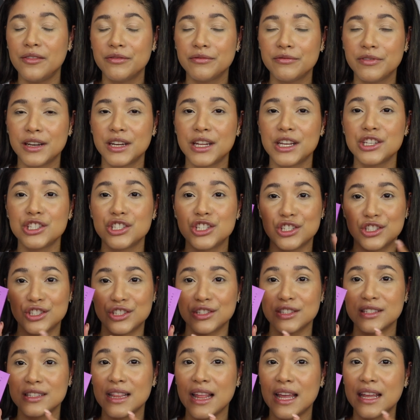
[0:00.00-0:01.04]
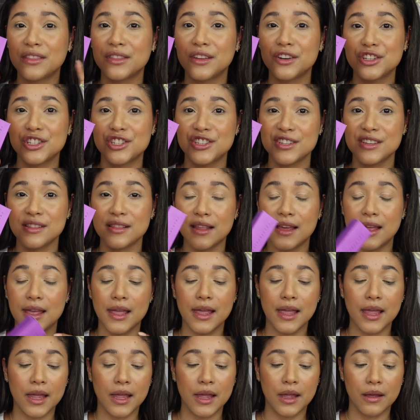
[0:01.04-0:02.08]
finish, just like their
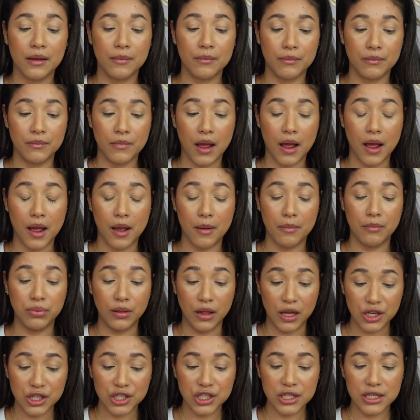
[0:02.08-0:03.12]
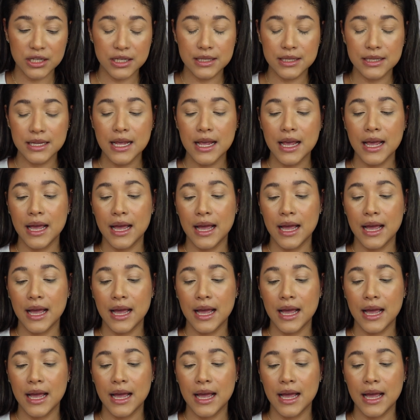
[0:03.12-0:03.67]
gelée blushes.